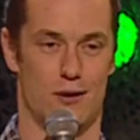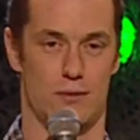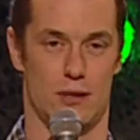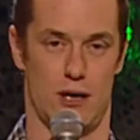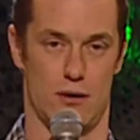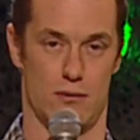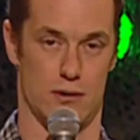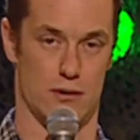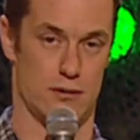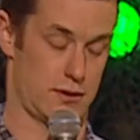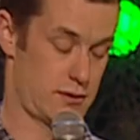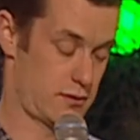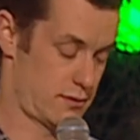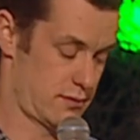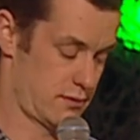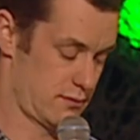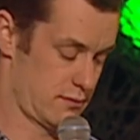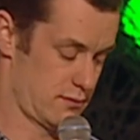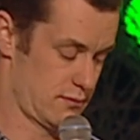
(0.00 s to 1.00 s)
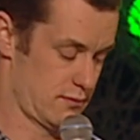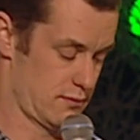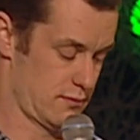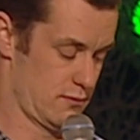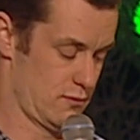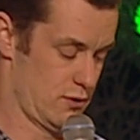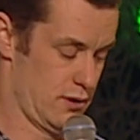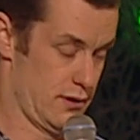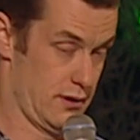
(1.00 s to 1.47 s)
I'll be like, well, there's
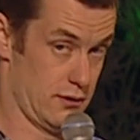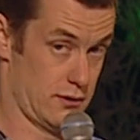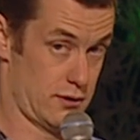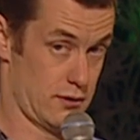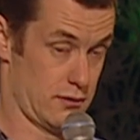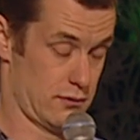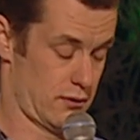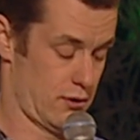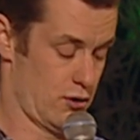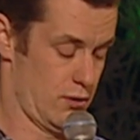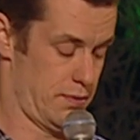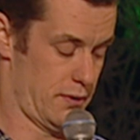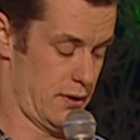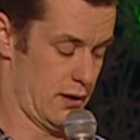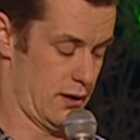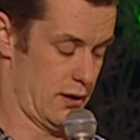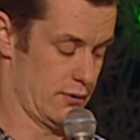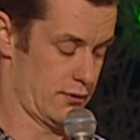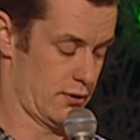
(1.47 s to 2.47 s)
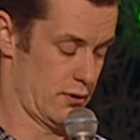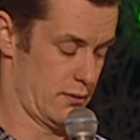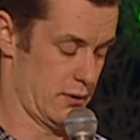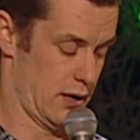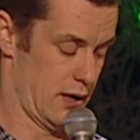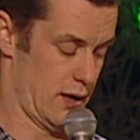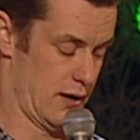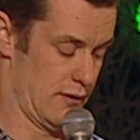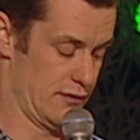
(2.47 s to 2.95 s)
Worthington Cup highlights on
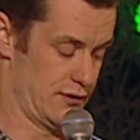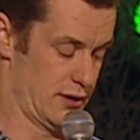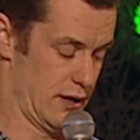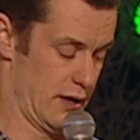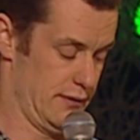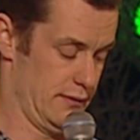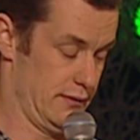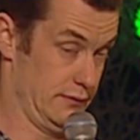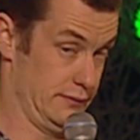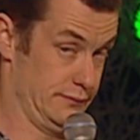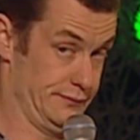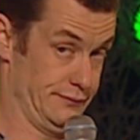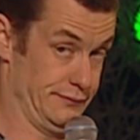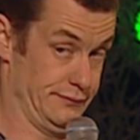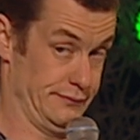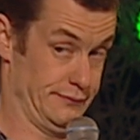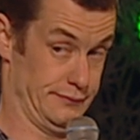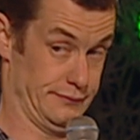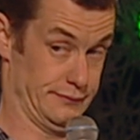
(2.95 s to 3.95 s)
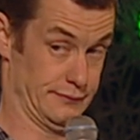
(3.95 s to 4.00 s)
about half ten.